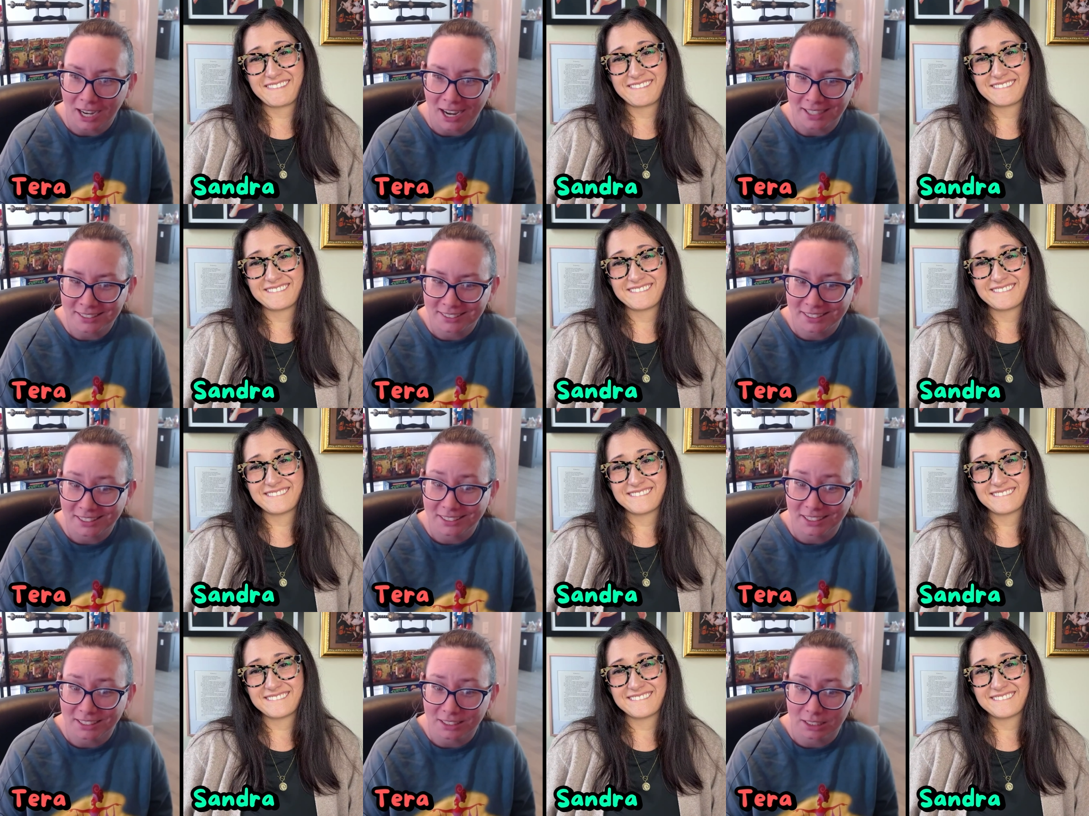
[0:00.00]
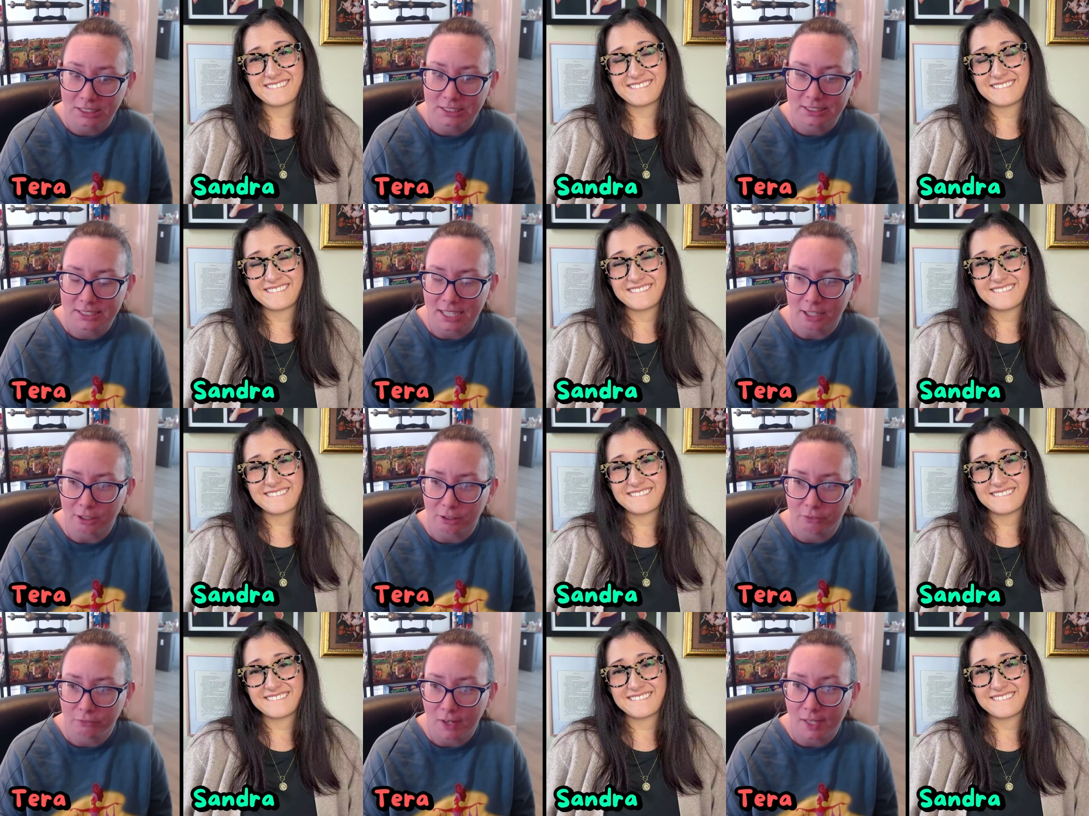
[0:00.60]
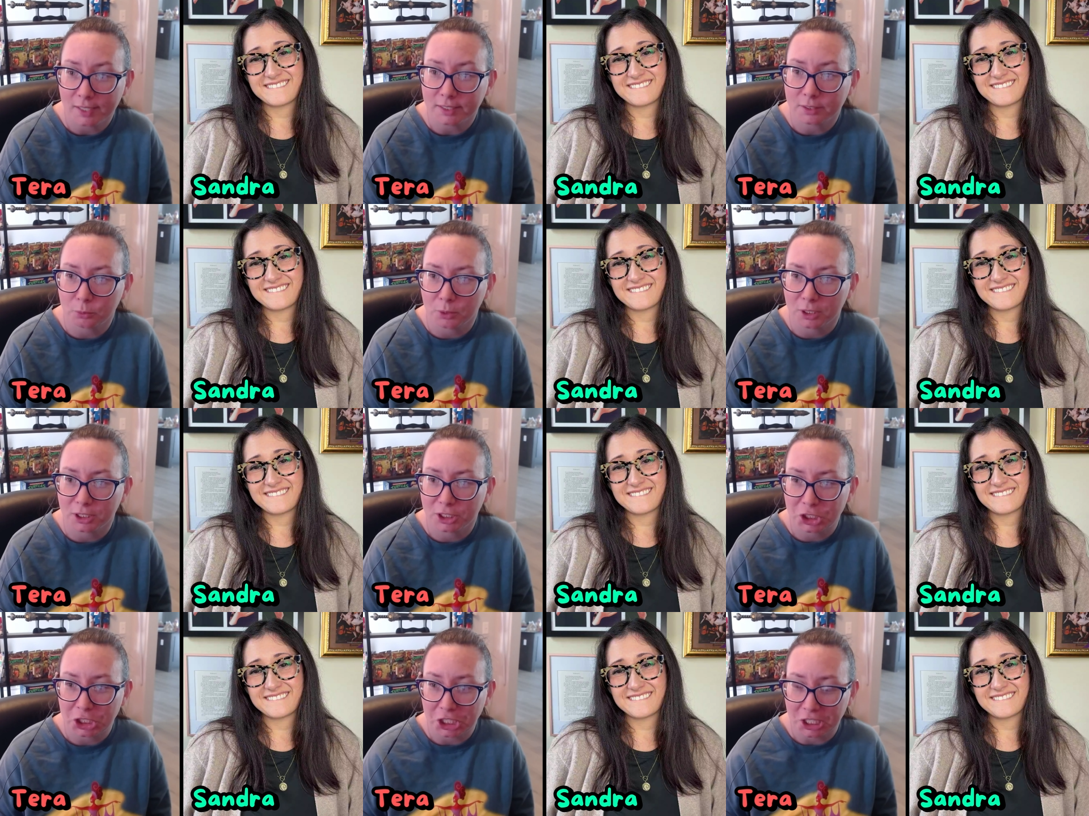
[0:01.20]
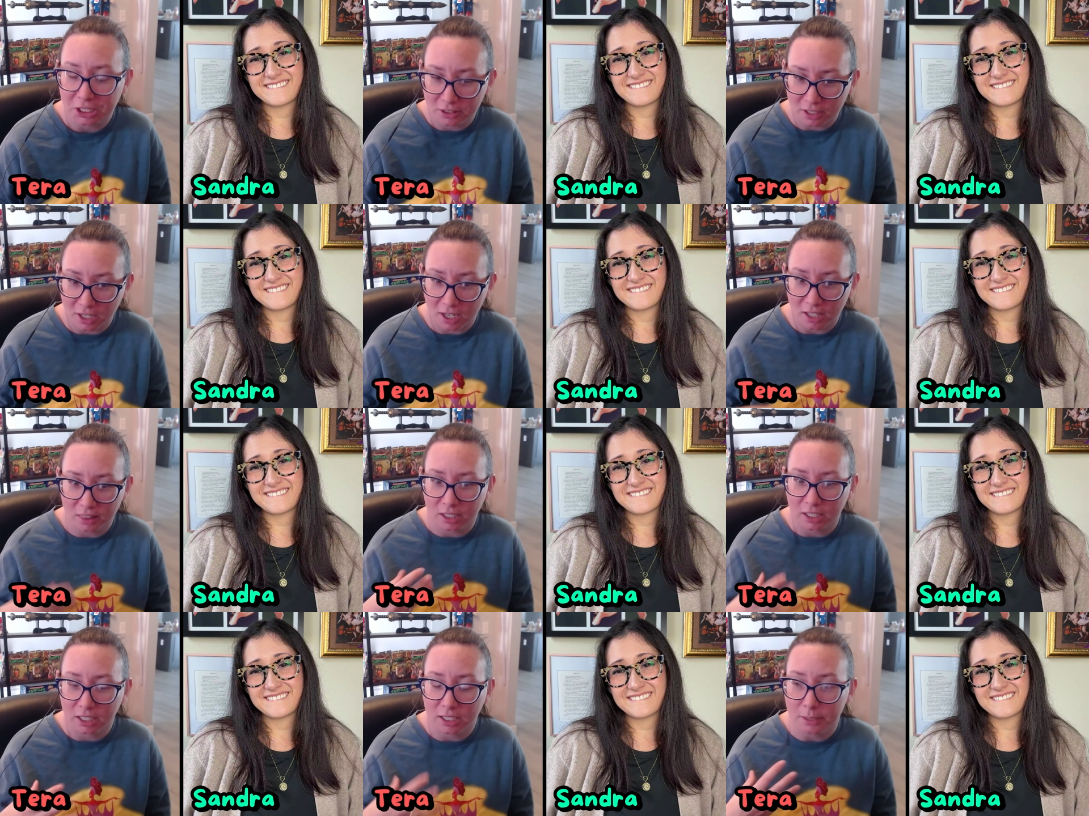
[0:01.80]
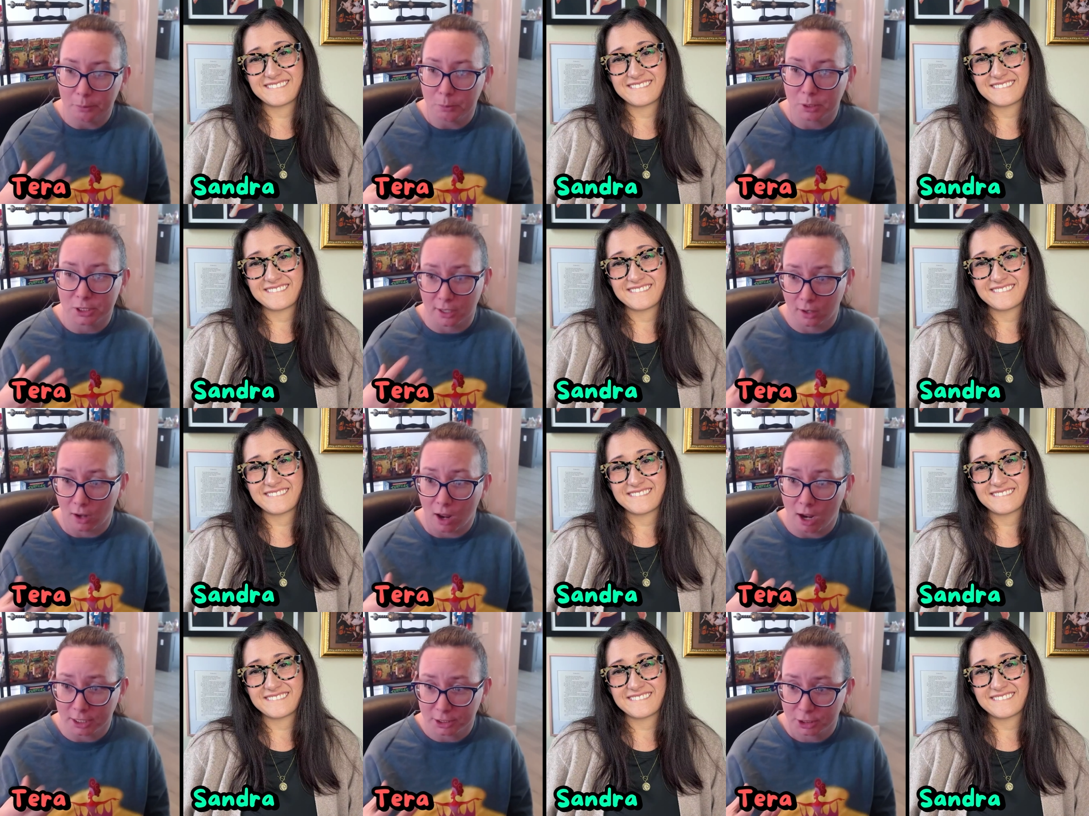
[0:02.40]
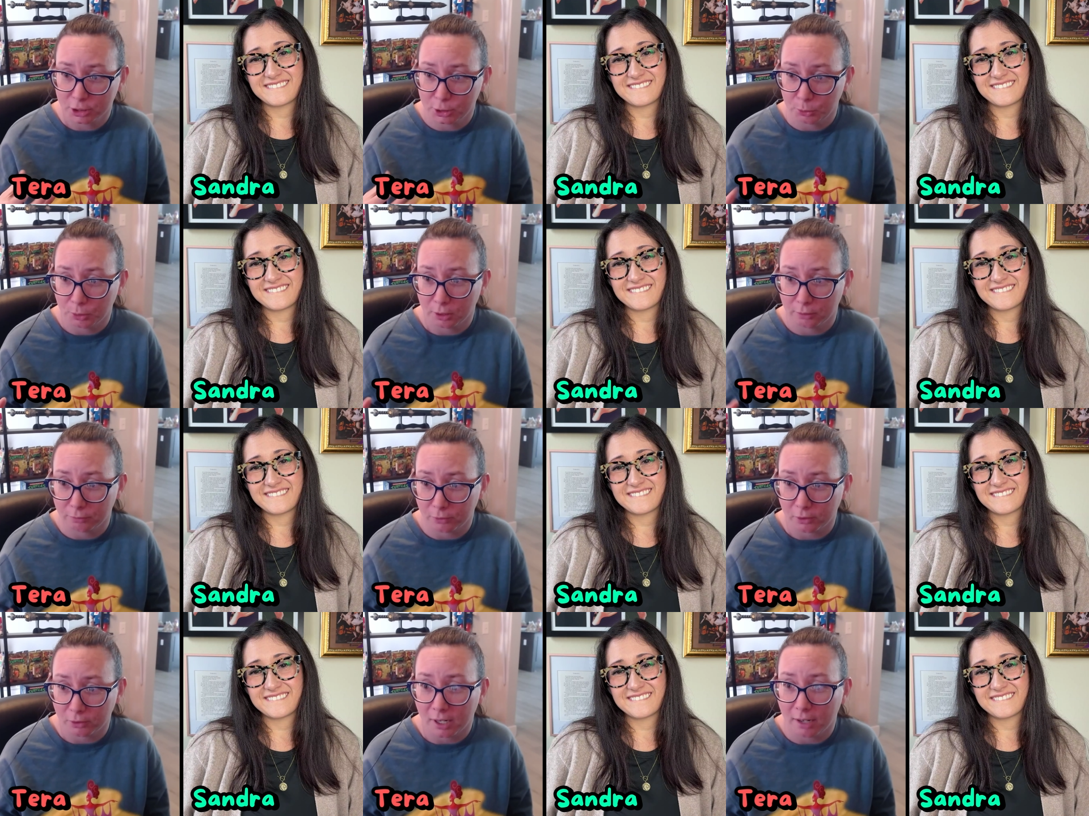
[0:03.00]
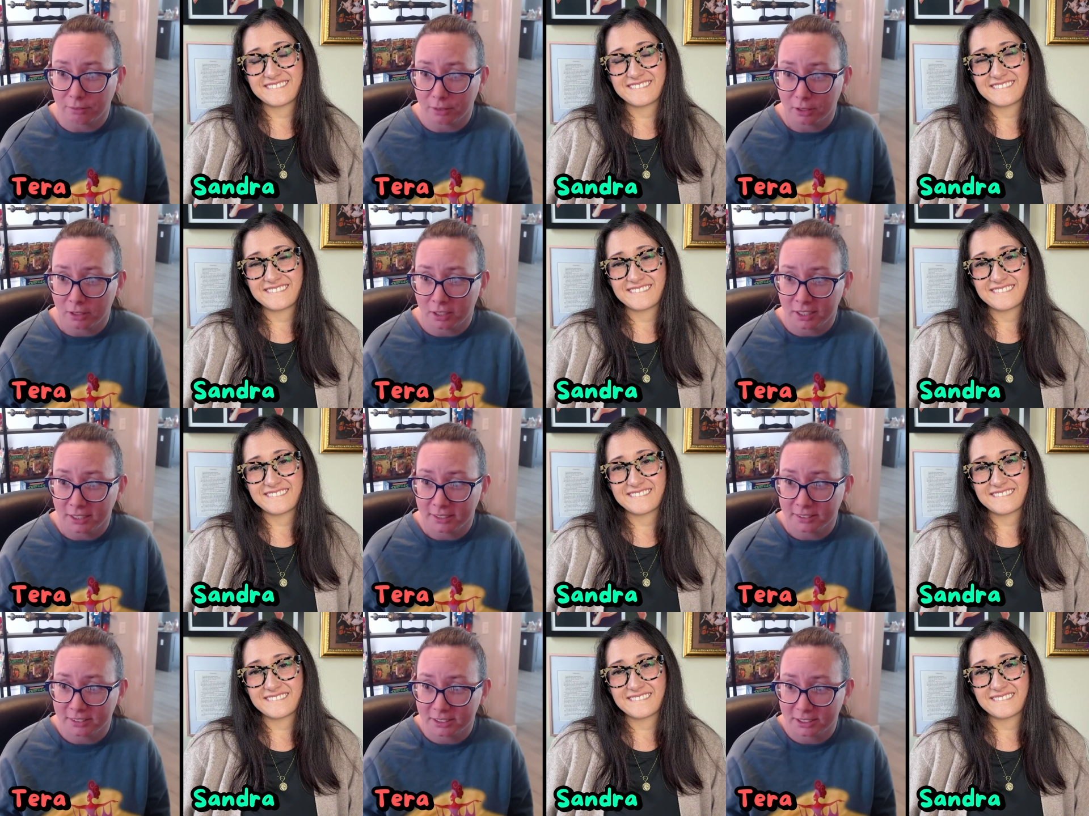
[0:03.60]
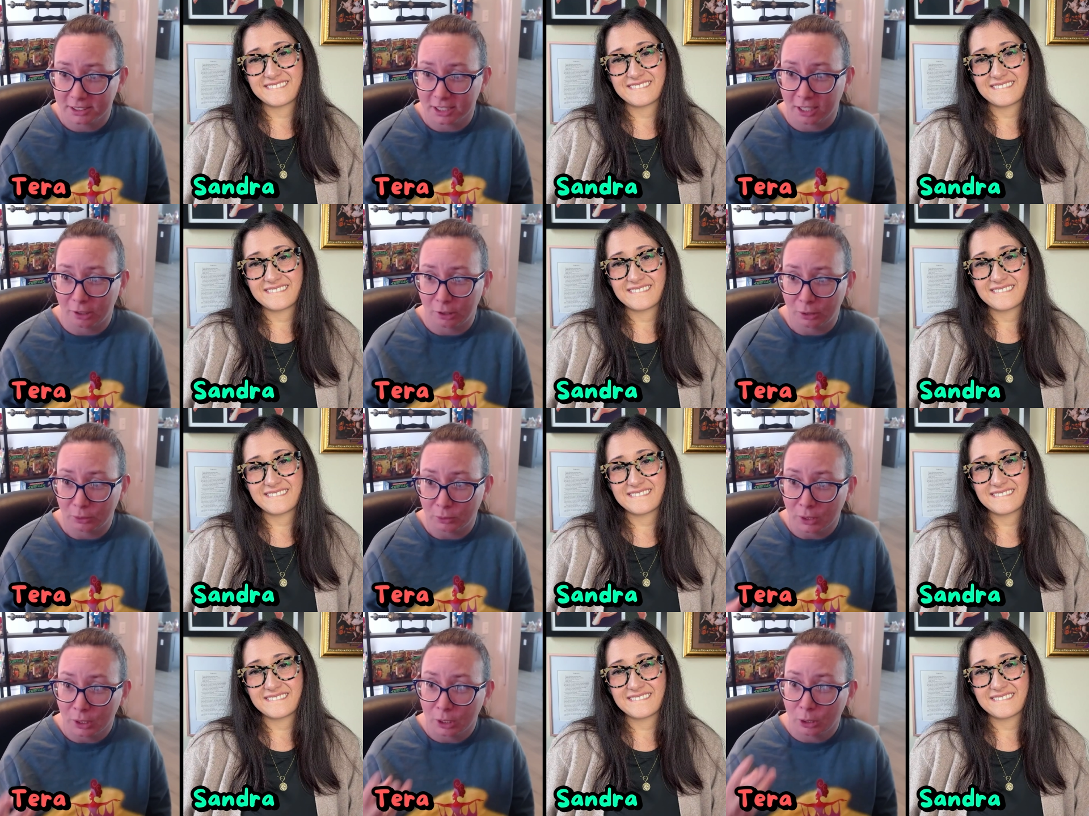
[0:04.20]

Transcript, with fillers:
Speaker 1: accidentally sacrificed was she thought that he was lost to her forever, and so